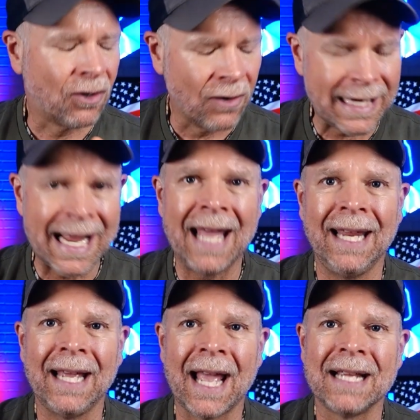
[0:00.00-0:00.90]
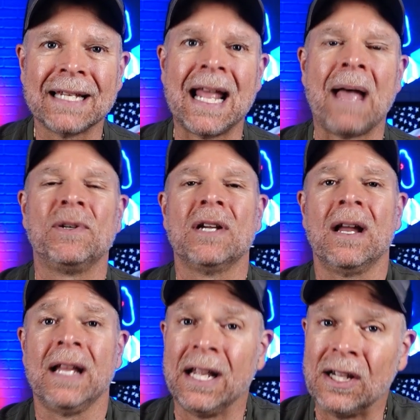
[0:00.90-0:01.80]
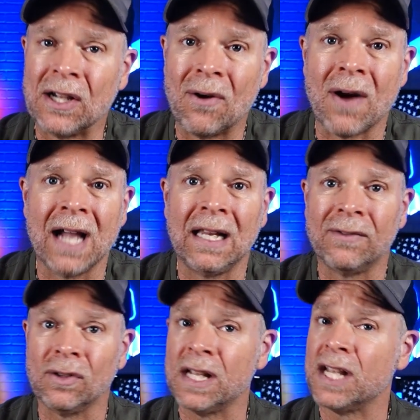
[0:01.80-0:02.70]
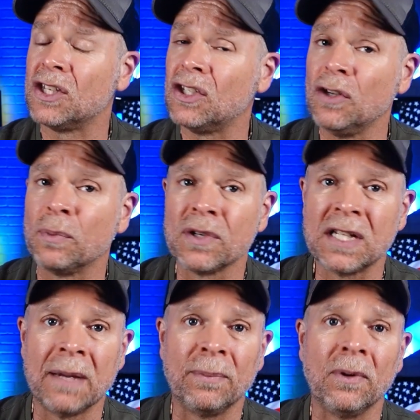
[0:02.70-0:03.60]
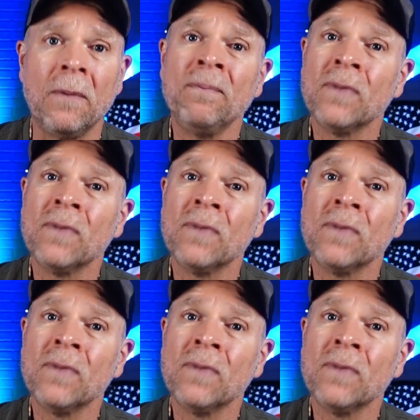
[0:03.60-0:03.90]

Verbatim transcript: Creating a snapshot in GoHighLevel is super simple,